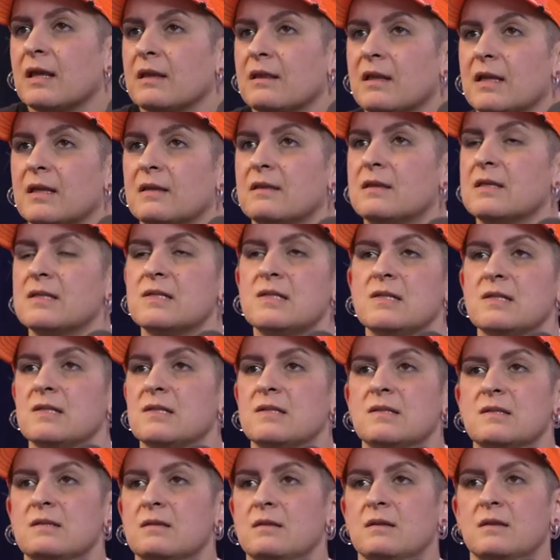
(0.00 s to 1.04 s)
like,
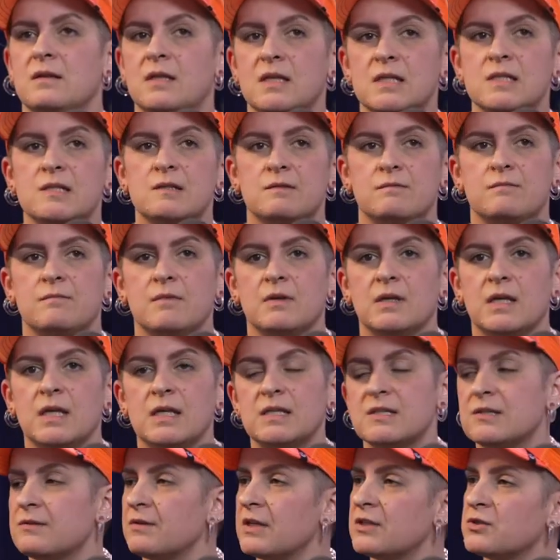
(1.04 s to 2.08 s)

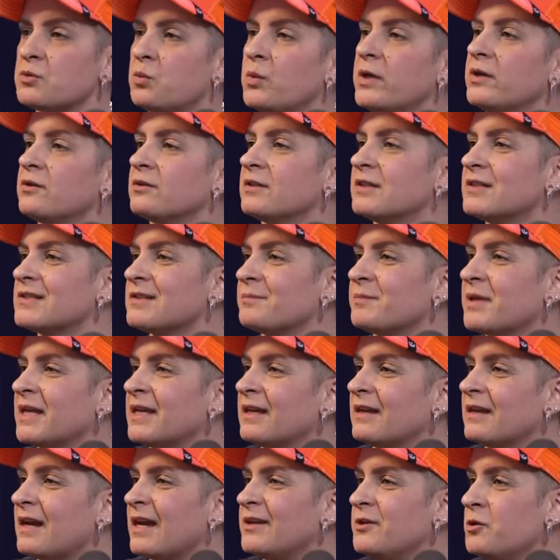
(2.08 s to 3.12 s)
it's weird because I'm
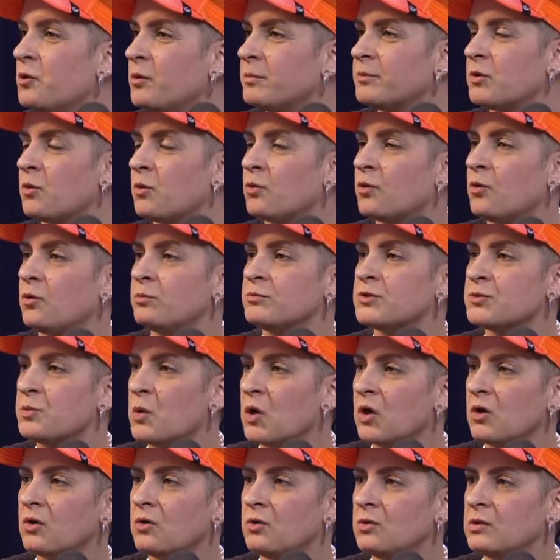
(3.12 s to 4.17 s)
like, I know I'm going home
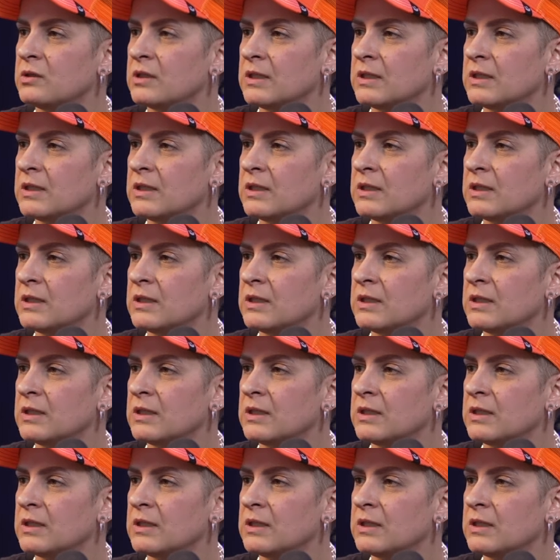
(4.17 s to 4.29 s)
tomorrow.